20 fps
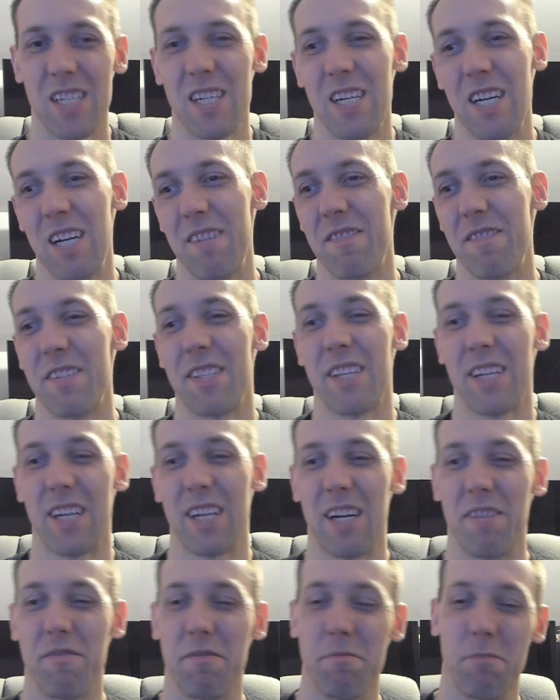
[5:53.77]
everything I
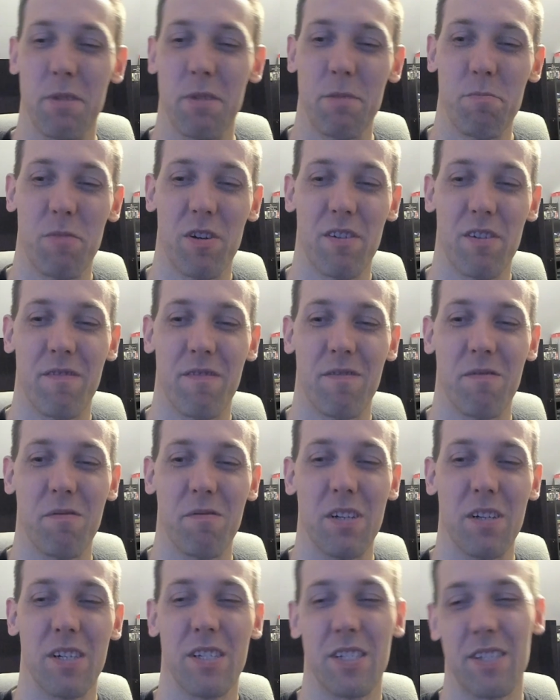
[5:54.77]
remember
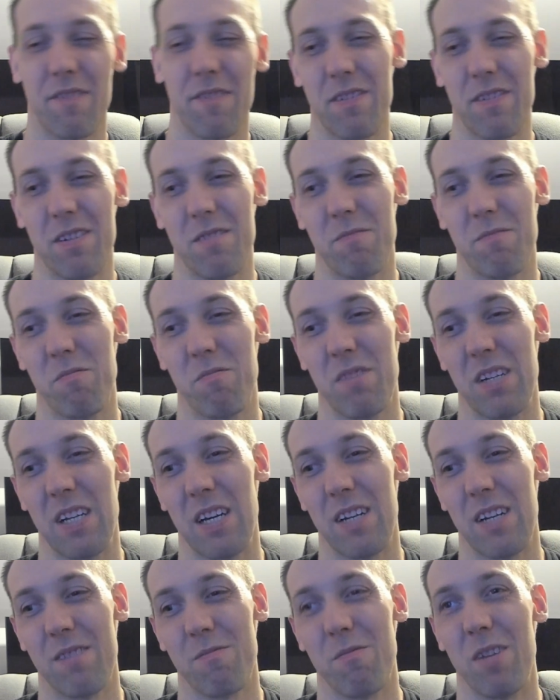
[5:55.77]
was from when
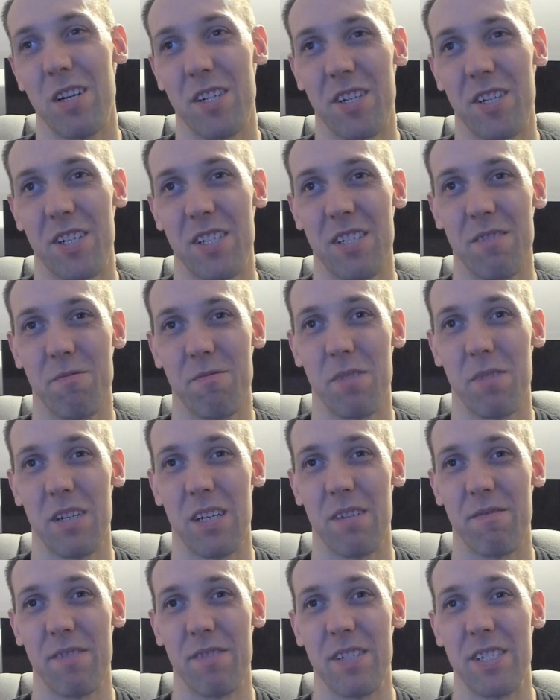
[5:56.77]
I watched it when
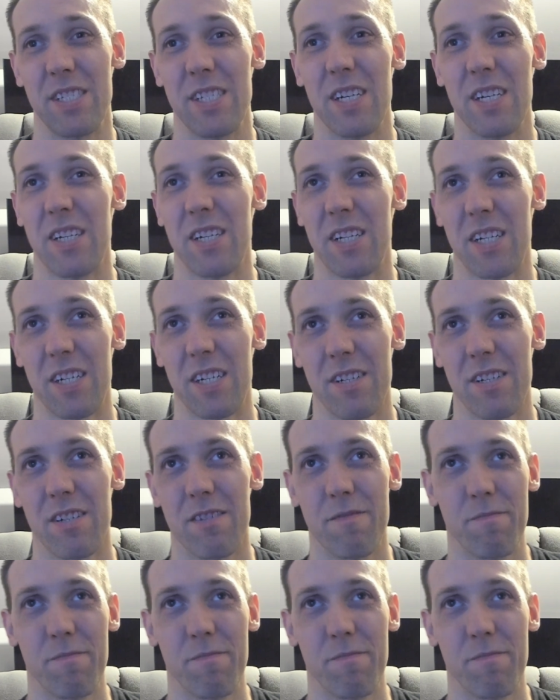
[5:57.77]
I was younger.